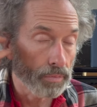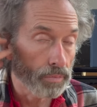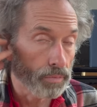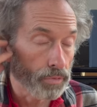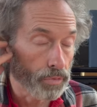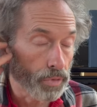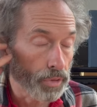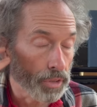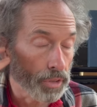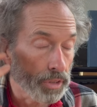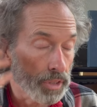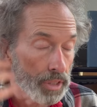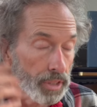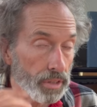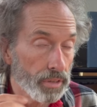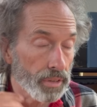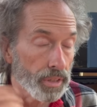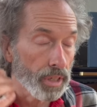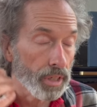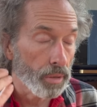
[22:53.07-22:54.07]
for your
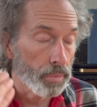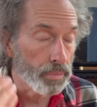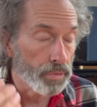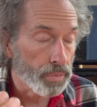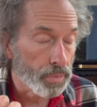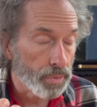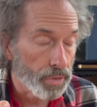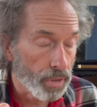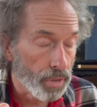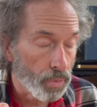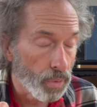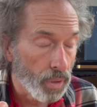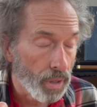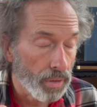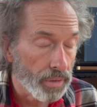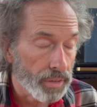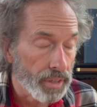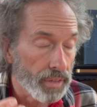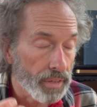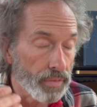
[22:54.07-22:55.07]
ear, it helps with the
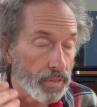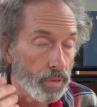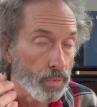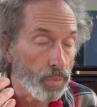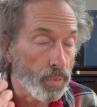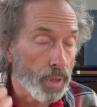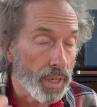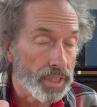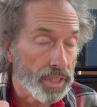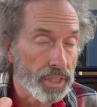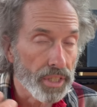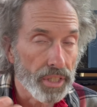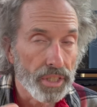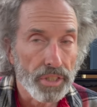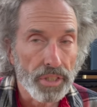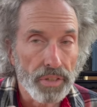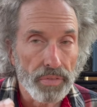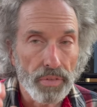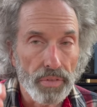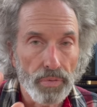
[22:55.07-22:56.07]
quality of the
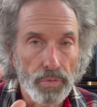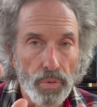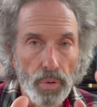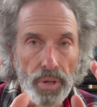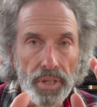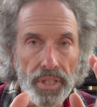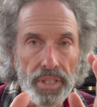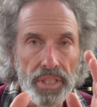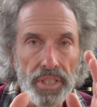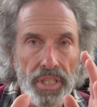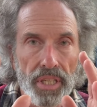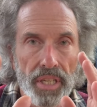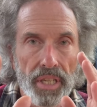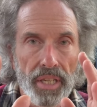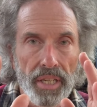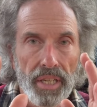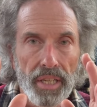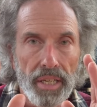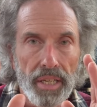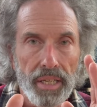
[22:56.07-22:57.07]
resonance of the voice,
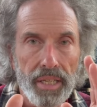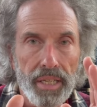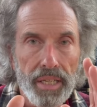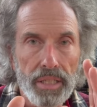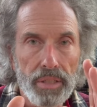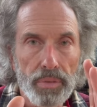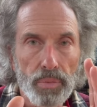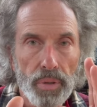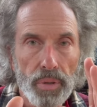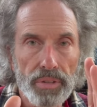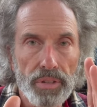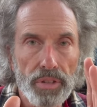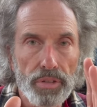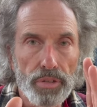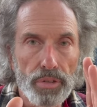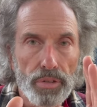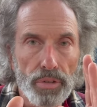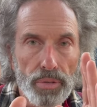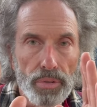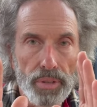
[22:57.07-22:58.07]
and what the
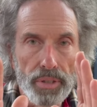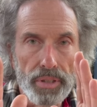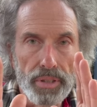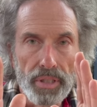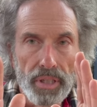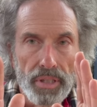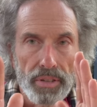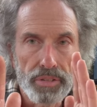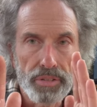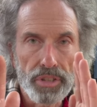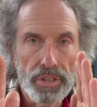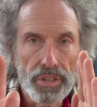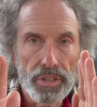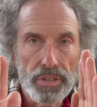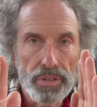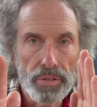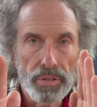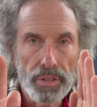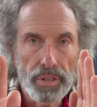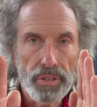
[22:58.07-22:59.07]
neurolaryngologist
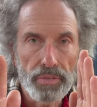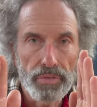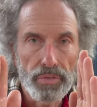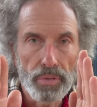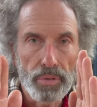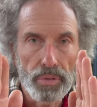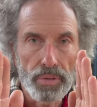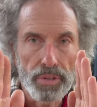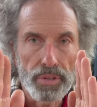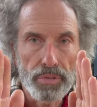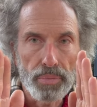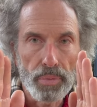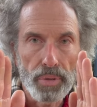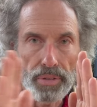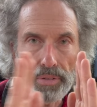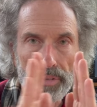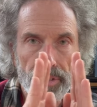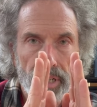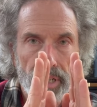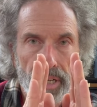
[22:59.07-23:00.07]
is looking for is
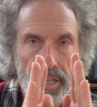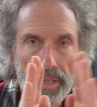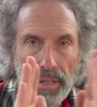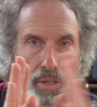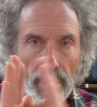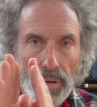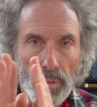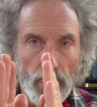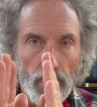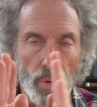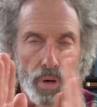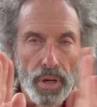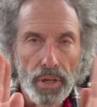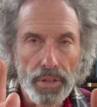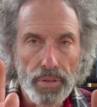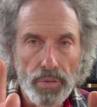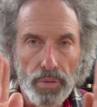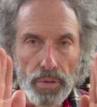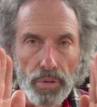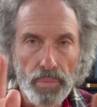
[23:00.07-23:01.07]
whether or not
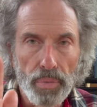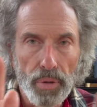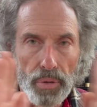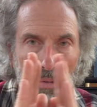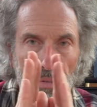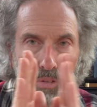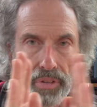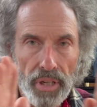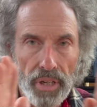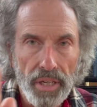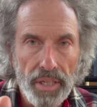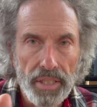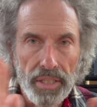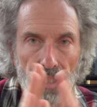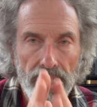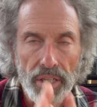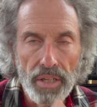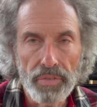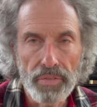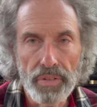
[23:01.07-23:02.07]
one or both
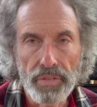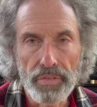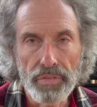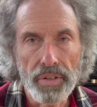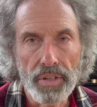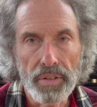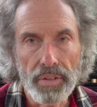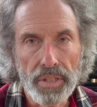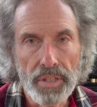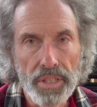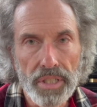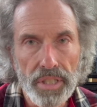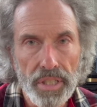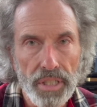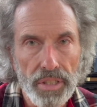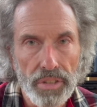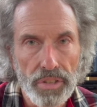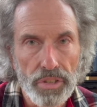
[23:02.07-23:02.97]
sides of the pharynx can